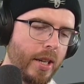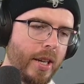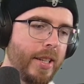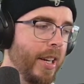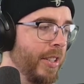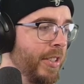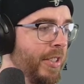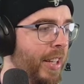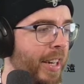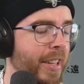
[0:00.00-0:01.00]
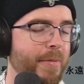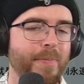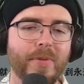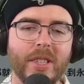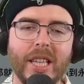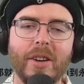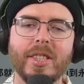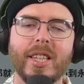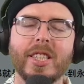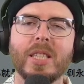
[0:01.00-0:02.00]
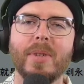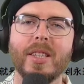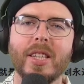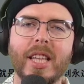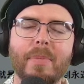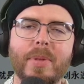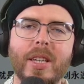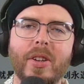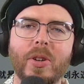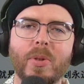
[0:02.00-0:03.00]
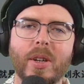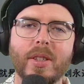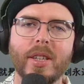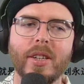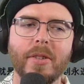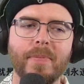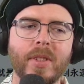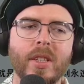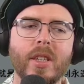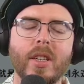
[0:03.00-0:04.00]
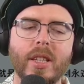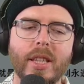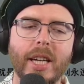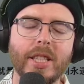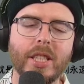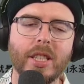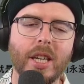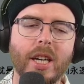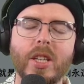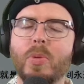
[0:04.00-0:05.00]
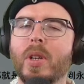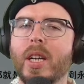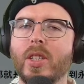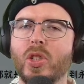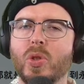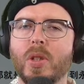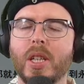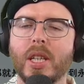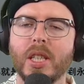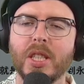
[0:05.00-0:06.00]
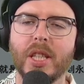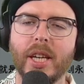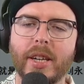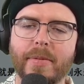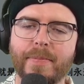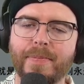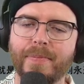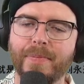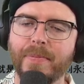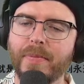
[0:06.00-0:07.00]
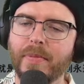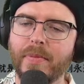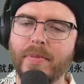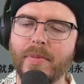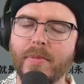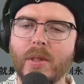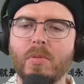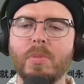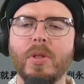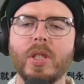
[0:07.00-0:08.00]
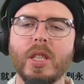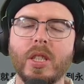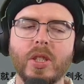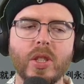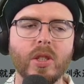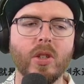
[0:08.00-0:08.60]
No, I heard that. That was unexpected. That piano run there. That's kind of what I enjoy, is that when musicians are